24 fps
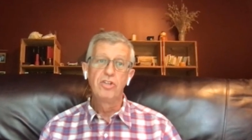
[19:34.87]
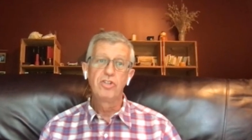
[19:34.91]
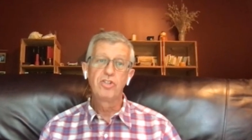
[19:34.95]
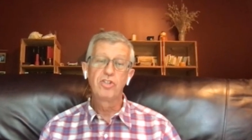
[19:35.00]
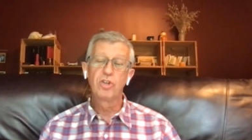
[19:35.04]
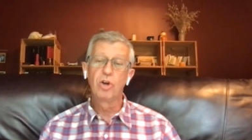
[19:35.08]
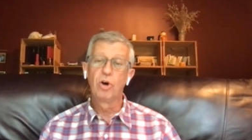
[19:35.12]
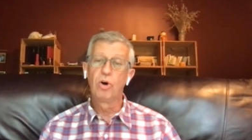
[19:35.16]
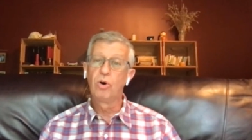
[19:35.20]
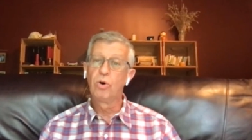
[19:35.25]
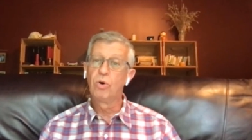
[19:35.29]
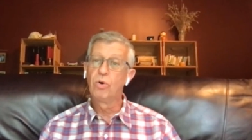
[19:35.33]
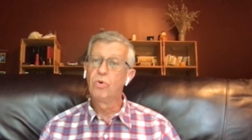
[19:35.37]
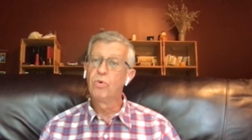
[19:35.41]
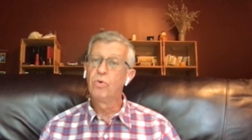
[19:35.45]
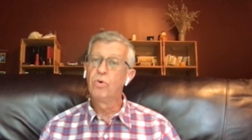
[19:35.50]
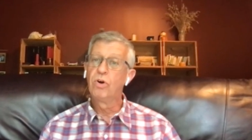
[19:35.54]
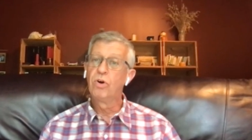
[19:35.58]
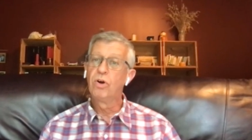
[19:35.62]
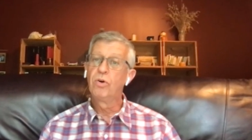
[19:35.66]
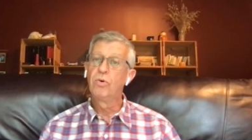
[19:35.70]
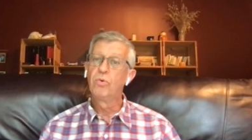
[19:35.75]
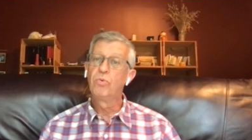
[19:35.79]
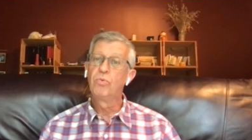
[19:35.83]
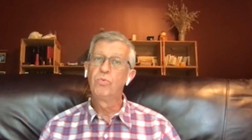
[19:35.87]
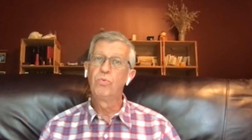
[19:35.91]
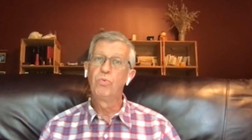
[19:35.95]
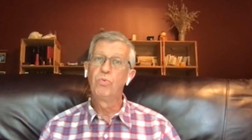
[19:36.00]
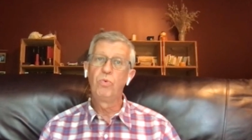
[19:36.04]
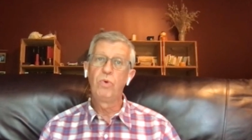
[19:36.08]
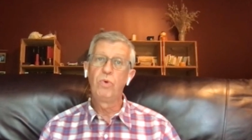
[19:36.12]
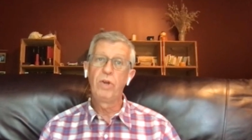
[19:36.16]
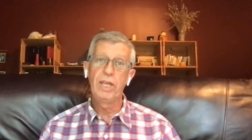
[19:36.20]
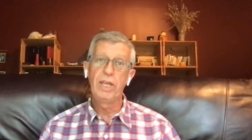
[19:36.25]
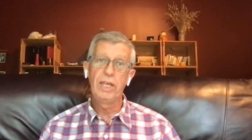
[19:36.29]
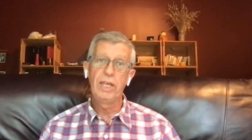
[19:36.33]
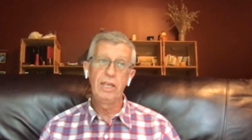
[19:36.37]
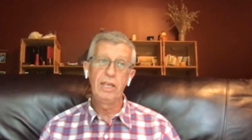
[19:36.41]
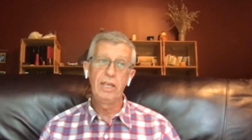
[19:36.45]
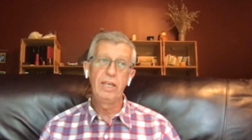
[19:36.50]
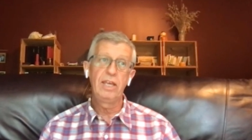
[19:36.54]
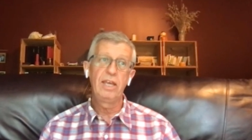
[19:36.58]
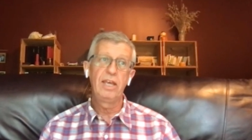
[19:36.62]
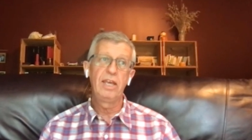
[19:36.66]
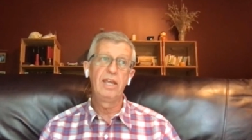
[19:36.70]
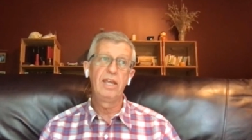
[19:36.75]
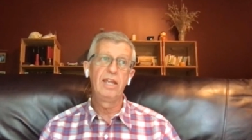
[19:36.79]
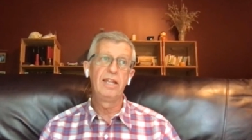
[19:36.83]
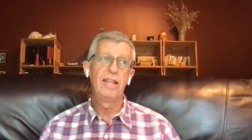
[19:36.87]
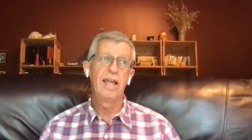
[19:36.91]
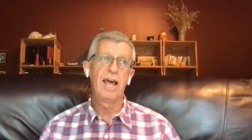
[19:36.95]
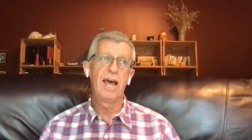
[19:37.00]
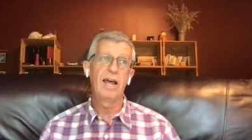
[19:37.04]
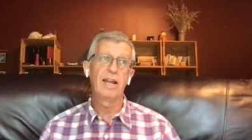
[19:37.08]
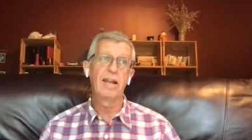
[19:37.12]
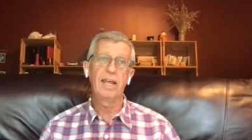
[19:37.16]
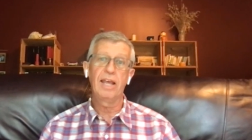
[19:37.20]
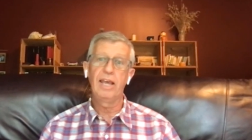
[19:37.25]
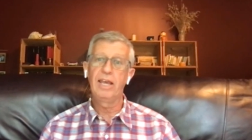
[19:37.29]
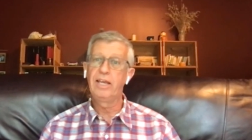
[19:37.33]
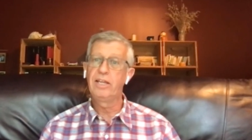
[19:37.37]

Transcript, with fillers: So we in that